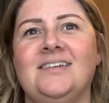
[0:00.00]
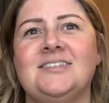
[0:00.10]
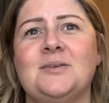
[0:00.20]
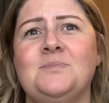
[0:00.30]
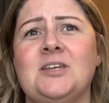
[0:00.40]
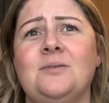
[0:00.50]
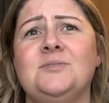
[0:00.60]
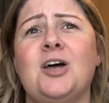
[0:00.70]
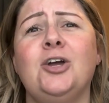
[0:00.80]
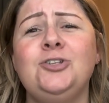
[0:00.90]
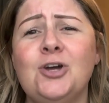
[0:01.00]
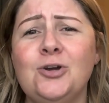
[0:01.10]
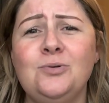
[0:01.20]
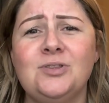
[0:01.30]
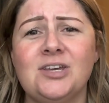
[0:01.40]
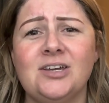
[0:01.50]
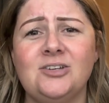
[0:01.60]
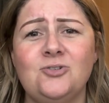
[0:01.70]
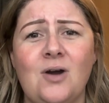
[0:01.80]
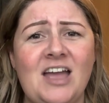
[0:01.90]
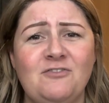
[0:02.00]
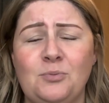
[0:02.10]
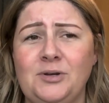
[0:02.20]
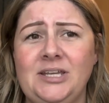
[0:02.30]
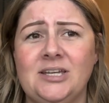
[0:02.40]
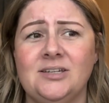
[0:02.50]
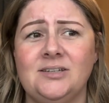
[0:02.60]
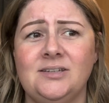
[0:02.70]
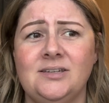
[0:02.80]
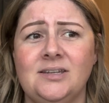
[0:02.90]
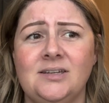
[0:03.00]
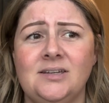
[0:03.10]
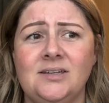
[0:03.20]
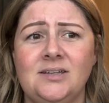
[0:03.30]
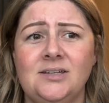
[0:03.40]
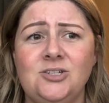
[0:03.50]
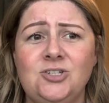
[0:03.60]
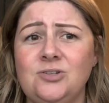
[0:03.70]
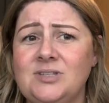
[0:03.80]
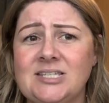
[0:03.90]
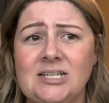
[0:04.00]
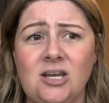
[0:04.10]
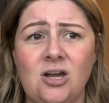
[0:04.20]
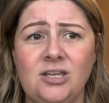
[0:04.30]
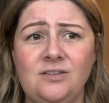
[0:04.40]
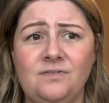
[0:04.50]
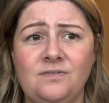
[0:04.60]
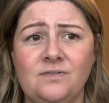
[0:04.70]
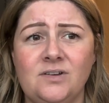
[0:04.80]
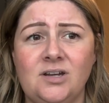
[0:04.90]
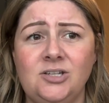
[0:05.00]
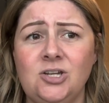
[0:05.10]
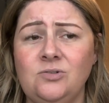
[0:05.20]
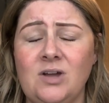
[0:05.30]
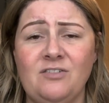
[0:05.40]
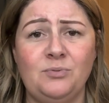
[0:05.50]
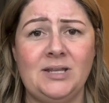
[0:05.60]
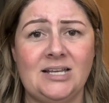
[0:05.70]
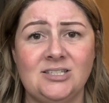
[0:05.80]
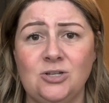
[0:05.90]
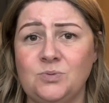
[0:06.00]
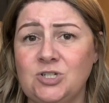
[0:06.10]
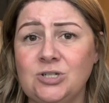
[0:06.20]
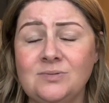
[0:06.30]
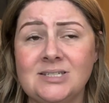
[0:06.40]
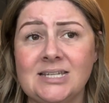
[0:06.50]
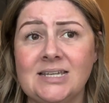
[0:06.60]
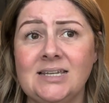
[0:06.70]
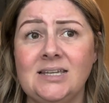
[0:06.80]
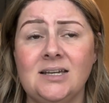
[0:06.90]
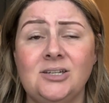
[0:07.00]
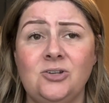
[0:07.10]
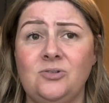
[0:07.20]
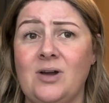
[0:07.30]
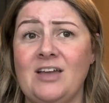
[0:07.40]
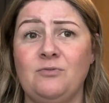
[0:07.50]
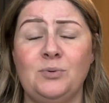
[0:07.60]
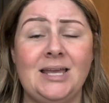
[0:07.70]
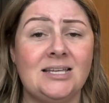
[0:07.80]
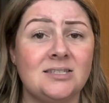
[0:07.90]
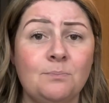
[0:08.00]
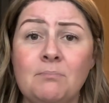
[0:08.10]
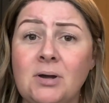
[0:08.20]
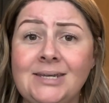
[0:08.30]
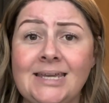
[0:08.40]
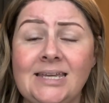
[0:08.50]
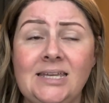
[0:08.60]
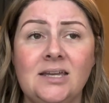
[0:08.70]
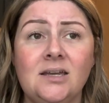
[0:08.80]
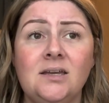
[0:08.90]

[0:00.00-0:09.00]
sometimes that I know that not everybody can do this in life. I know not everybody has the opportunity. I know not everybody has the money.